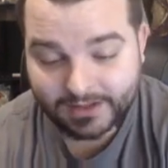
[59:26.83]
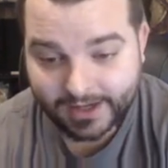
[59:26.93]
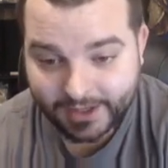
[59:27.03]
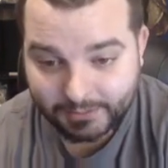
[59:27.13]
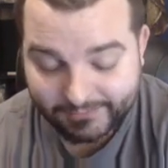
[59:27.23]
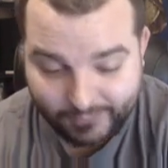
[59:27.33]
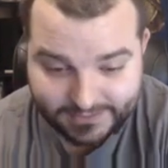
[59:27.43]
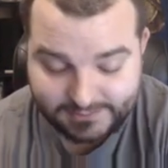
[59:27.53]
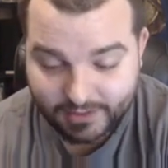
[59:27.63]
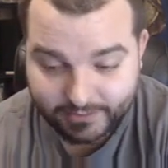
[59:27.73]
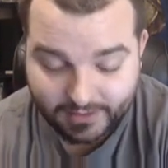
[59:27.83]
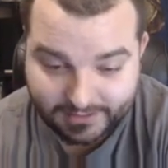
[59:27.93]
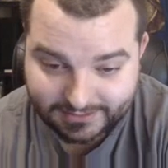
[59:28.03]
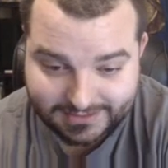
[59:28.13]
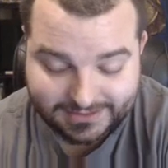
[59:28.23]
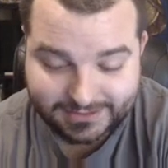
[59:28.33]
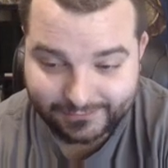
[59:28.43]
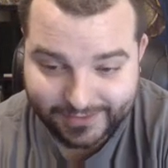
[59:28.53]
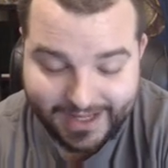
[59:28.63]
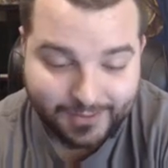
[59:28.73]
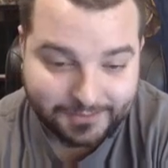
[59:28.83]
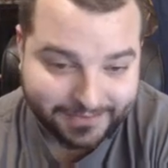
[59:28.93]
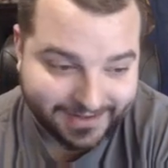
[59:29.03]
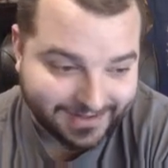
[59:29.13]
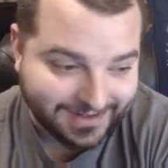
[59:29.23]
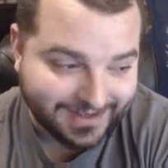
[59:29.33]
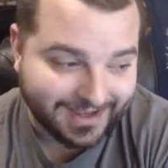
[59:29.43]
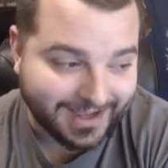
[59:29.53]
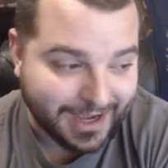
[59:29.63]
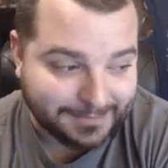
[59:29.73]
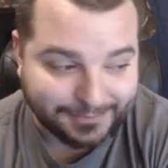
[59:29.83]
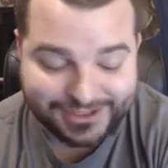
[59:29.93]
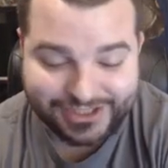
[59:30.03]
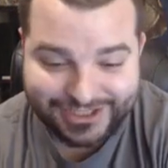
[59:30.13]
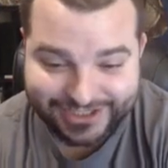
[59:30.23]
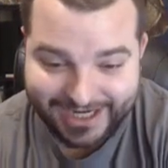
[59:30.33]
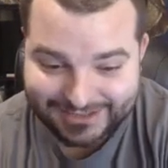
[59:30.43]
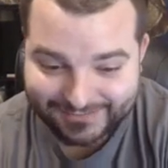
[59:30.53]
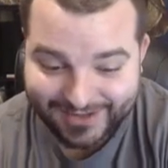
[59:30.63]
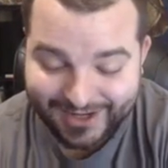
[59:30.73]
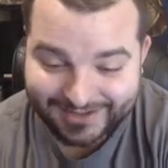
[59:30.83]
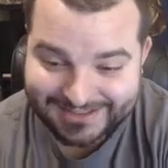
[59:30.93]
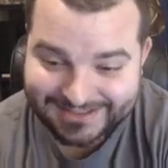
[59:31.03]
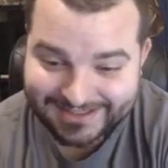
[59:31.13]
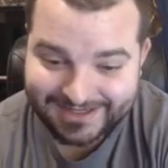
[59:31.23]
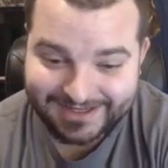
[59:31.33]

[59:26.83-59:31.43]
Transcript: I know my voice is probably hard to listen to for an hour, but I appreciate you guys regardless.